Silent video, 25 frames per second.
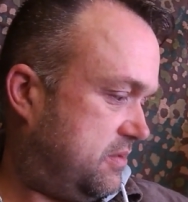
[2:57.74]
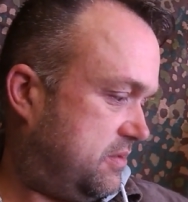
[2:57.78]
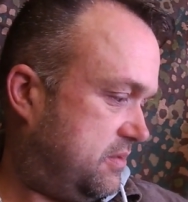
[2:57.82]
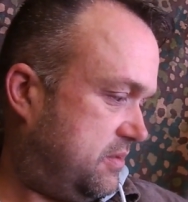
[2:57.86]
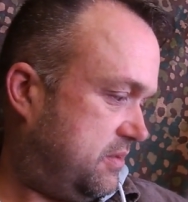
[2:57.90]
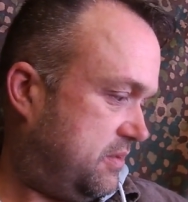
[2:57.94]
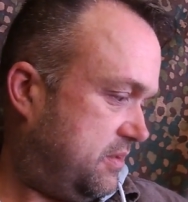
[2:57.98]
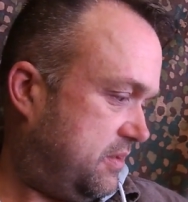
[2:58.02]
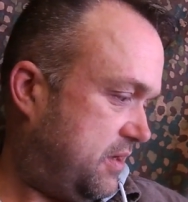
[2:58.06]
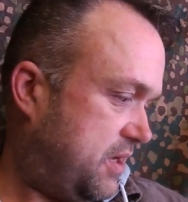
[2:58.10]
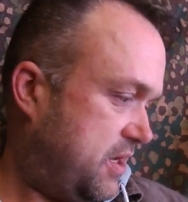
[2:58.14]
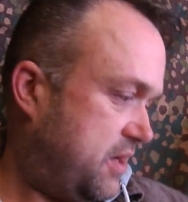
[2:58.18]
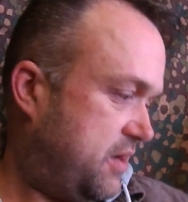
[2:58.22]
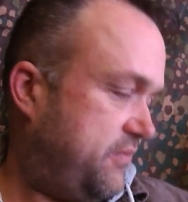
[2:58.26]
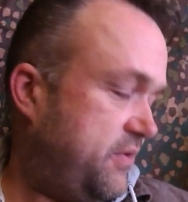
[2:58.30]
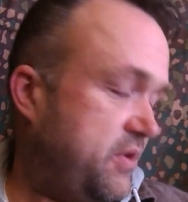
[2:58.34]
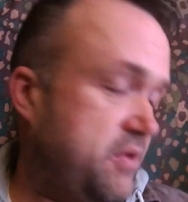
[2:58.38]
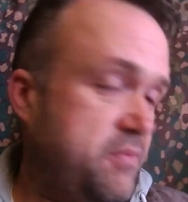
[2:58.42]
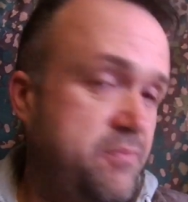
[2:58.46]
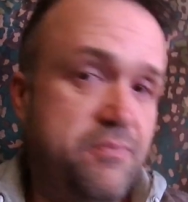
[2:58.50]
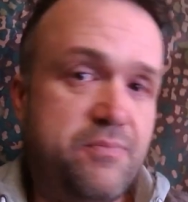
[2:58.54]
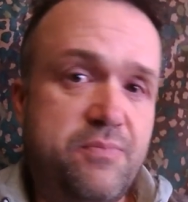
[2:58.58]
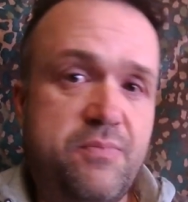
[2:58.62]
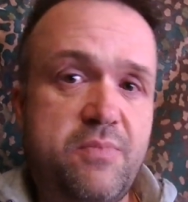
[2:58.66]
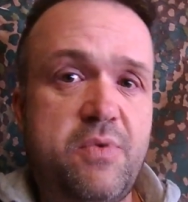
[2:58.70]
However,
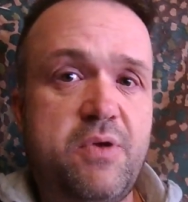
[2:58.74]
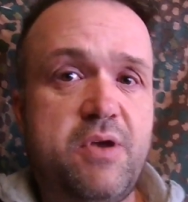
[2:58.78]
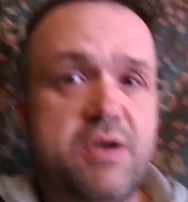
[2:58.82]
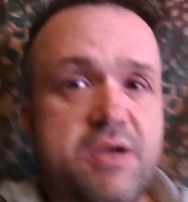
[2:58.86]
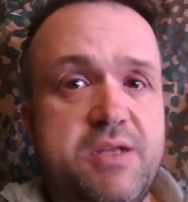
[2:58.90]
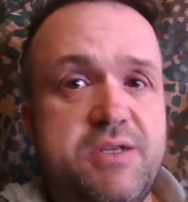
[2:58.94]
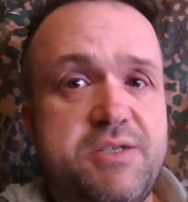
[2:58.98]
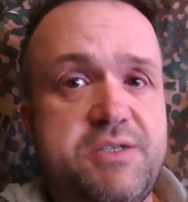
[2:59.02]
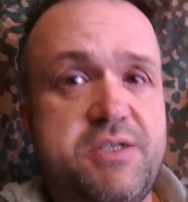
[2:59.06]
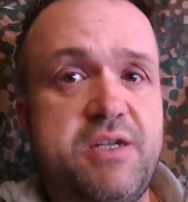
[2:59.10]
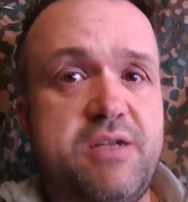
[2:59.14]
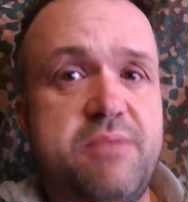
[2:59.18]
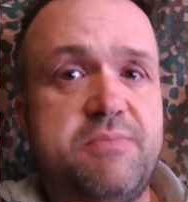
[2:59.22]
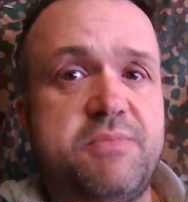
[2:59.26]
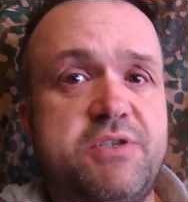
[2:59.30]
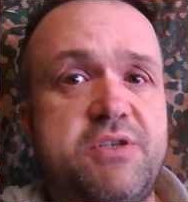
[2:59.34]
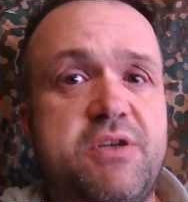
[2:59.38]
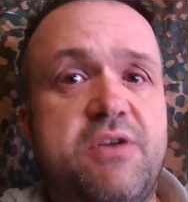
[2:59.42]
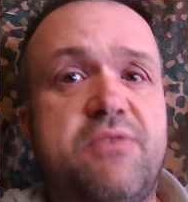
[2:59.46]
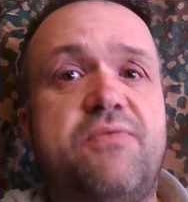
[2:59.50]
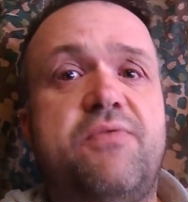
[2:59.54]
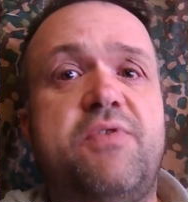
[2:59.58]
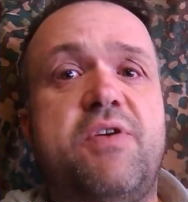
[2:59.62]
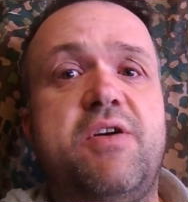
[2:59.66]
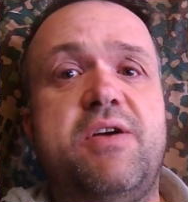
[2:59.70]
I consider
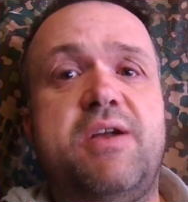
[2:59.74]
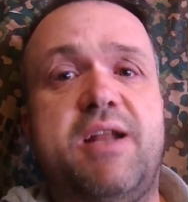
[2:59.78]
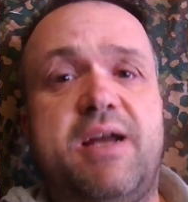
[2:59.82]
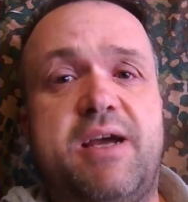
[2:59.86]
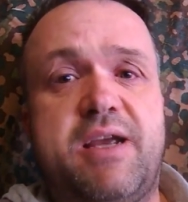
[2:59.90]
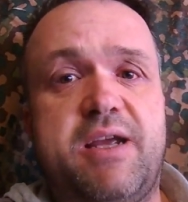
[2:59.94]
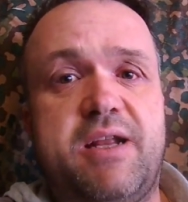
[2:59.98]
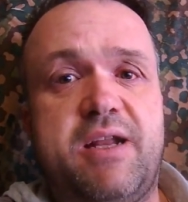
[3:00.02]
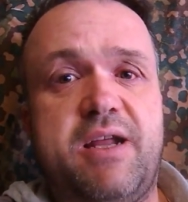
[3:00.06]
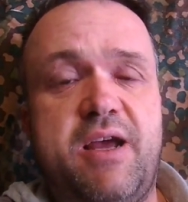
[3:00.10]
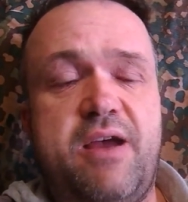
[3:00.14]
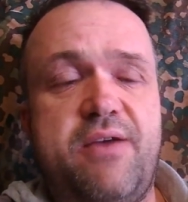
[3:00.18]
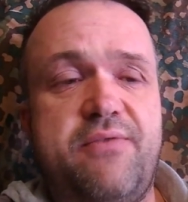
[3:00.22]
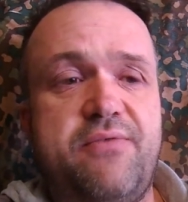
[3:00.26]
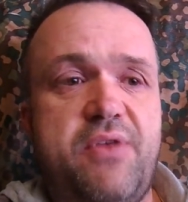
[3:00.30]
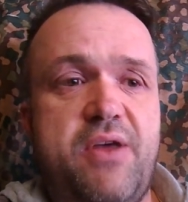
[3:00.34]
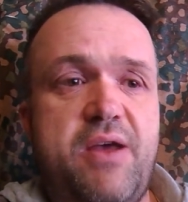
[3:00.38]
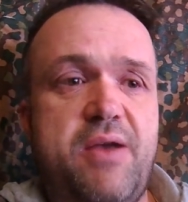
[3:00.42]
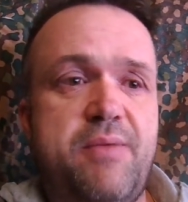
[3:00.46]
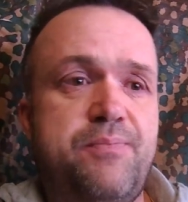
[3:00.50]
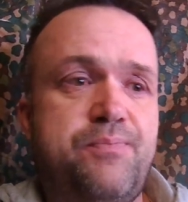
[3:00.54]
myself very lucky to have that.